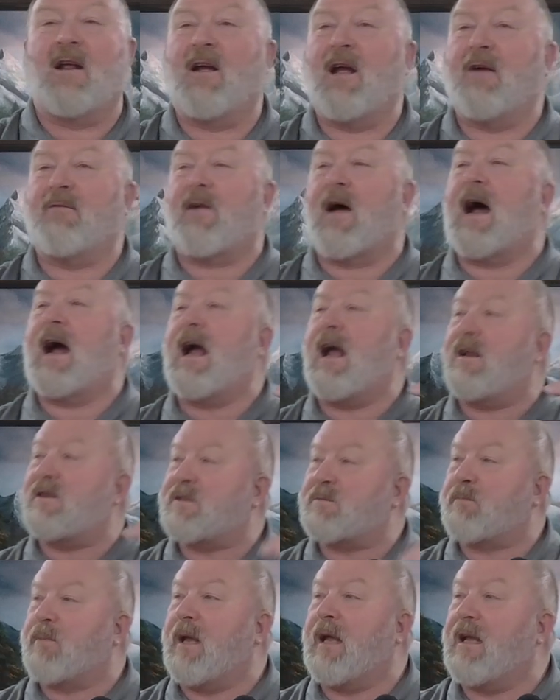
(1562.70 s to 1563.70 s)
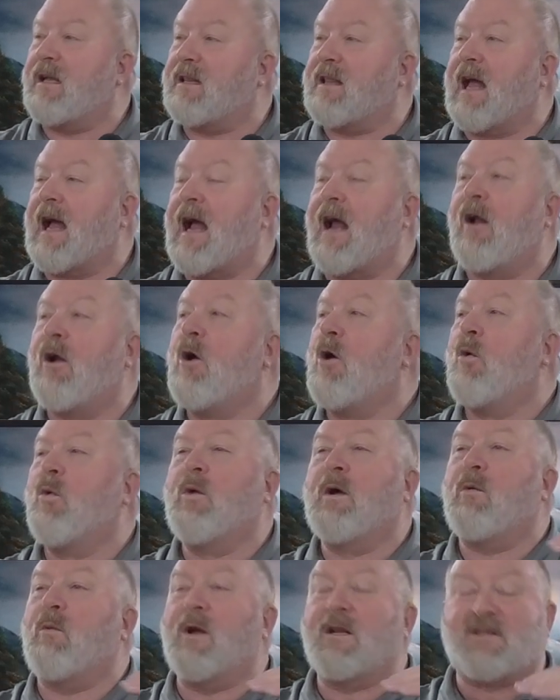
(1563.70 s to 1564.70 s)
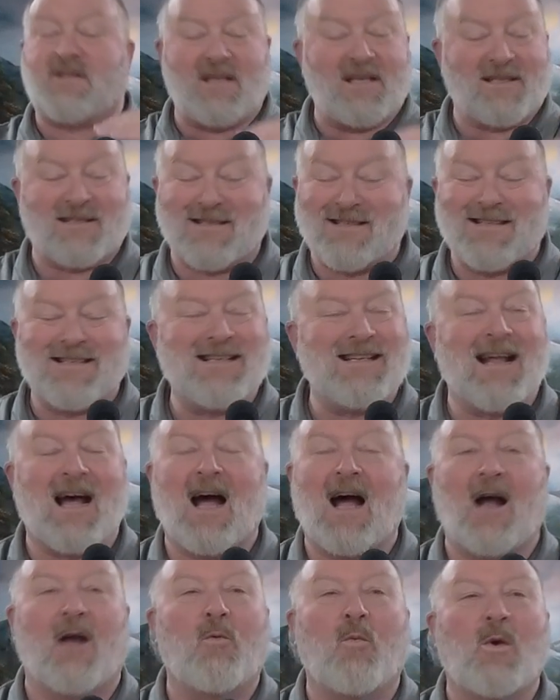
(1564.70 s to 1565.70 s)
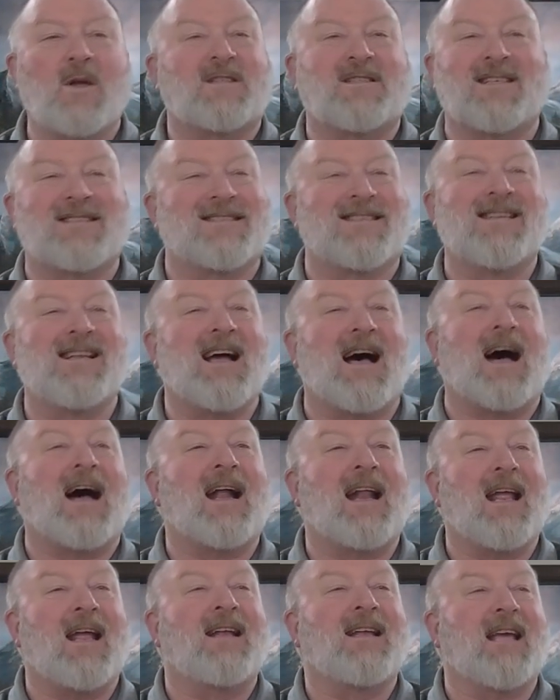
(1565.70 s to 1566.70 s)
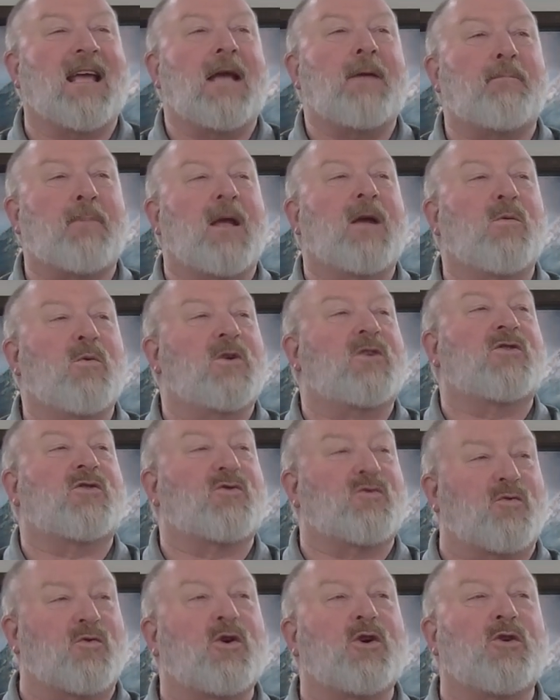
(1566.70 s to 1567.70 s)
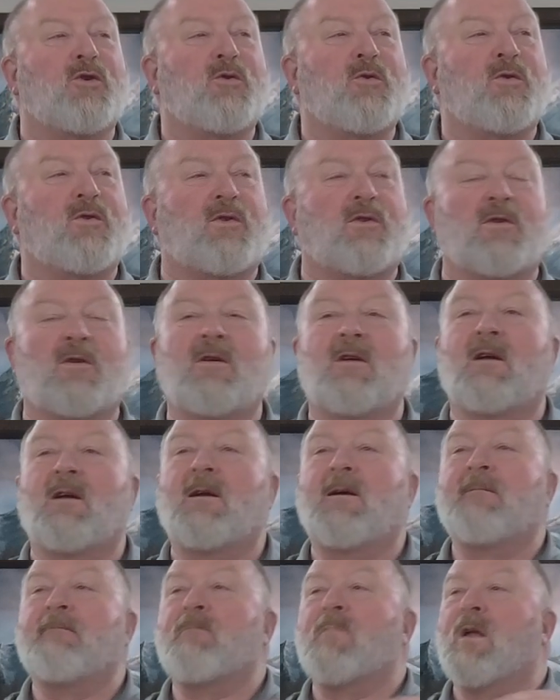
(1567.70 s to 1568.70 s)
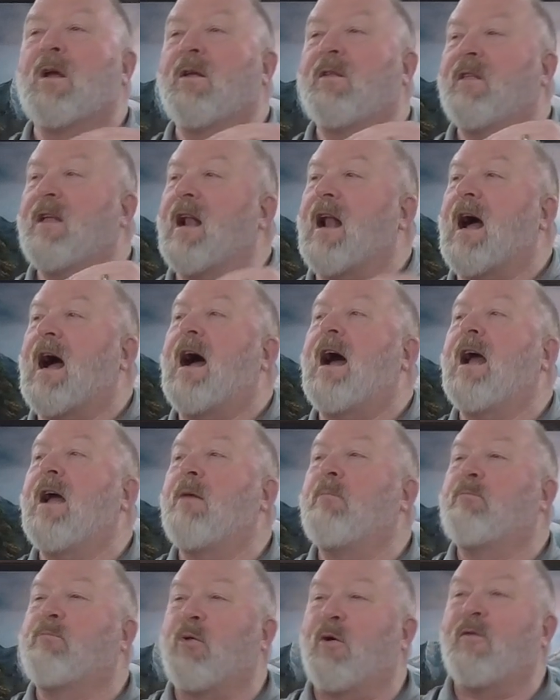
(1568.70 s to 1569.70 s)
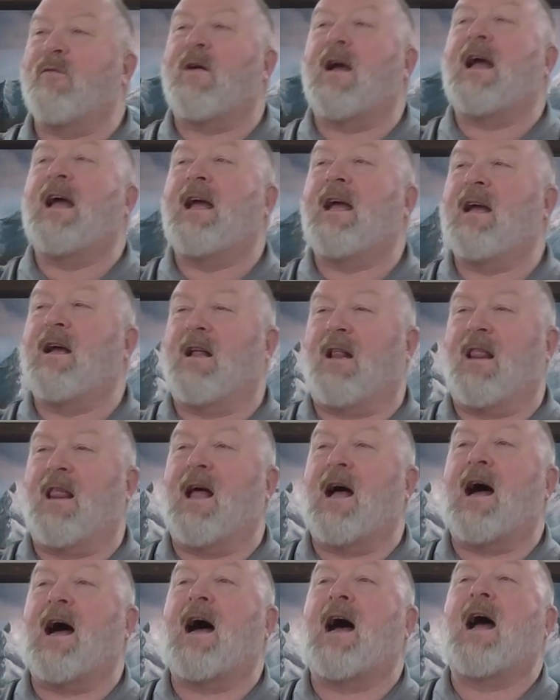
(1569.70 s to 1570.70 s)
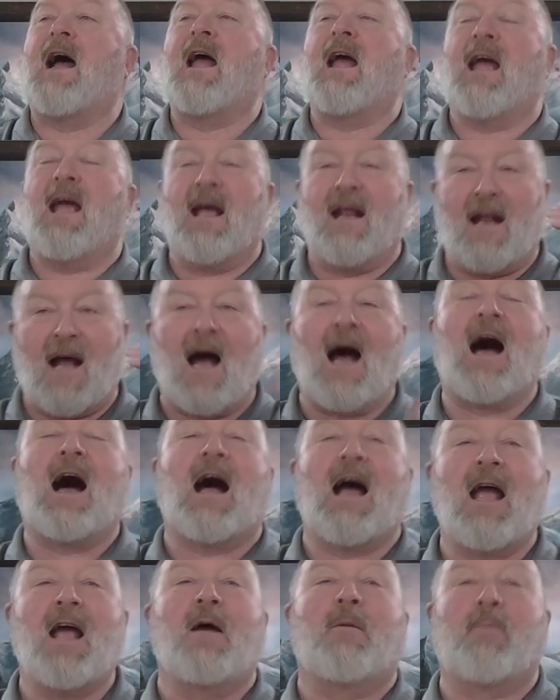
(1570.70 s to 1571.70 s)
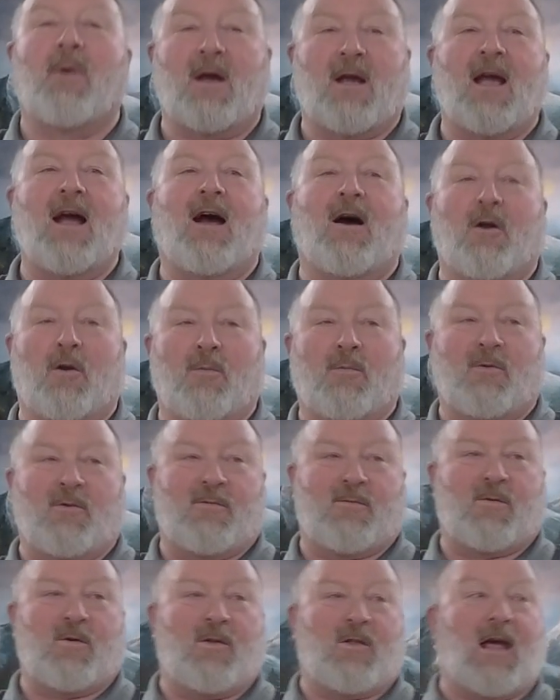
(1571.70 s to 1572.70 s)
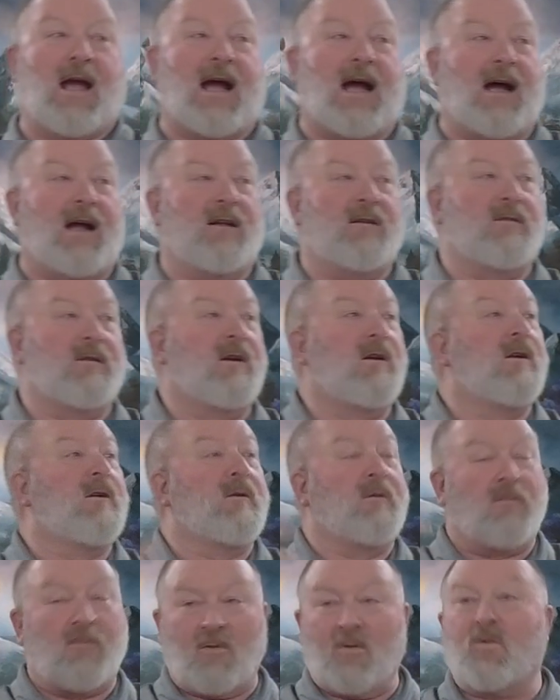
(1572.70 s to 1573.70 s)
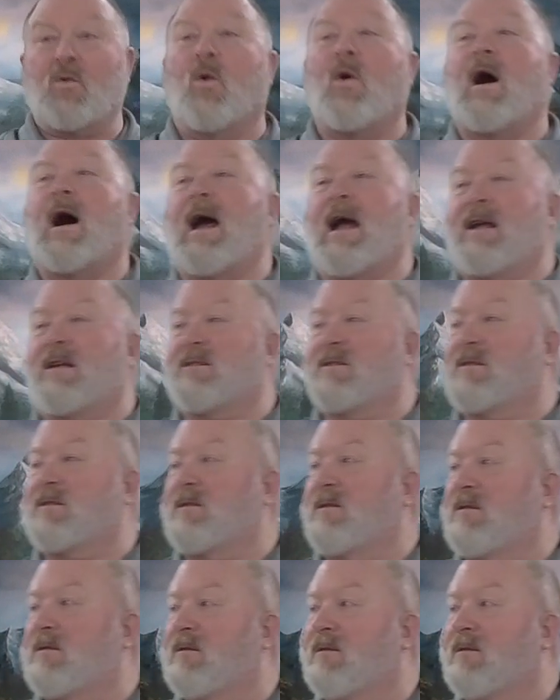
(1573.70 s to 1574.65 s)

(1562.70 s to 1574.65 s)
if I speak that which is not, which is not in keeping with truth, then I am purveying a lie and I am accountable for that twice.